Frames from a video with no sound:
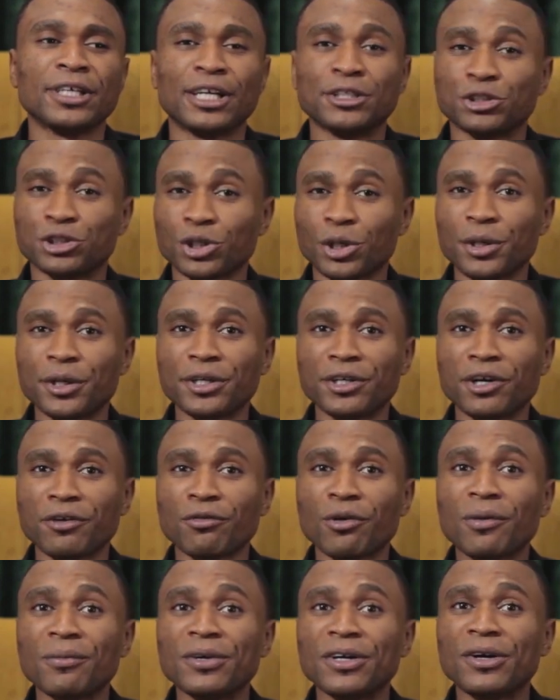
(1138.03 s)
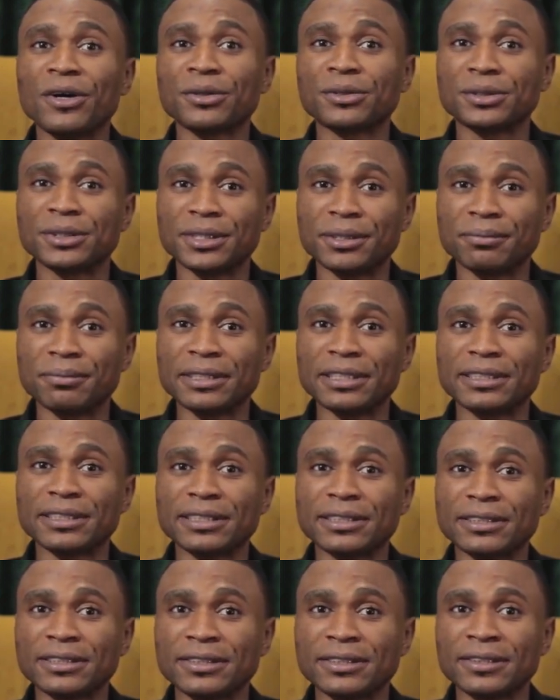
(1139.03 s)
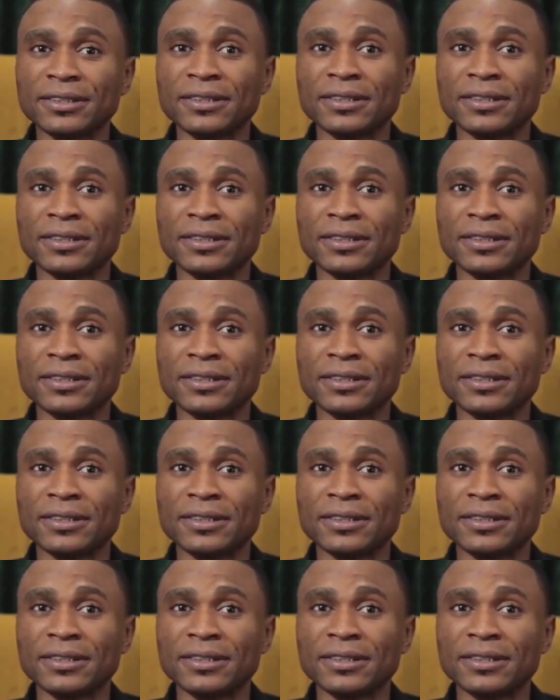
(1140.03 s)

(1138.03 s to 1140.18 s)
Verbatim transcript: And sure enough, when we got to the meeting,